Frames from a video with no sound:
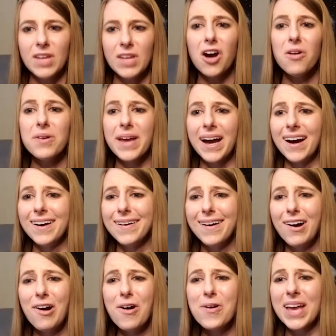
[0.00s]
Oh yeah.
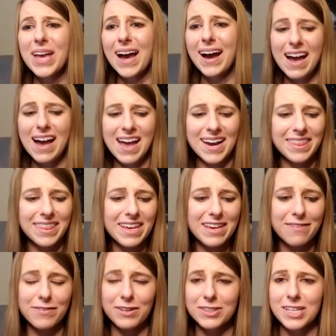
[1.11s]
And I think
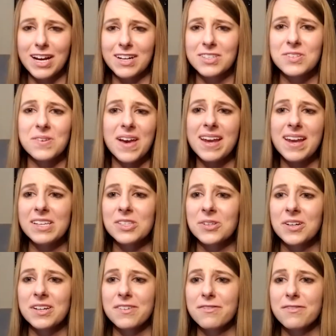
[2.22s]
if you'll talk to any
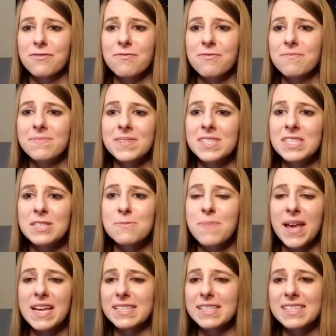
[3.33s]
sort of
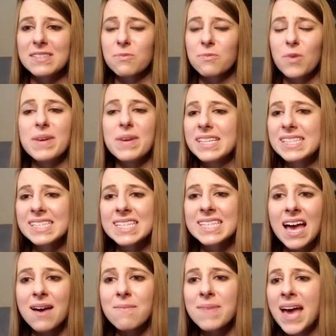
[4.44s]
space, women in
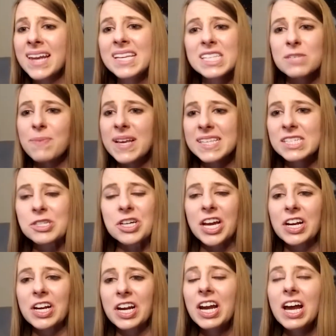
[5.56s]
STEM, any space
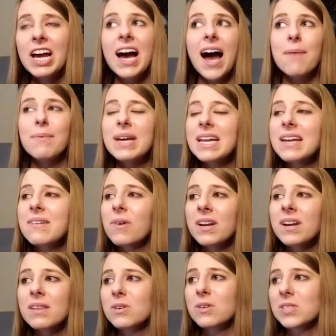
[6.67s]
creator, I mean, one
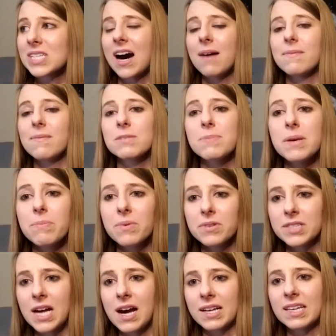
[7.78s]
of the most common is people
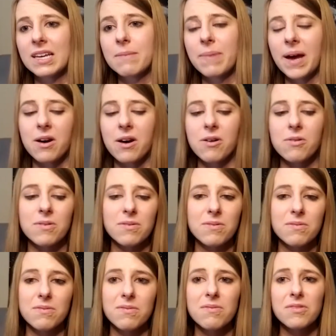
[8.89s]
talking about
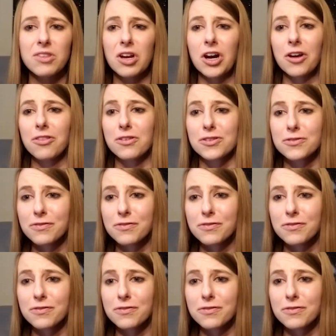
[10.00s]
the earth is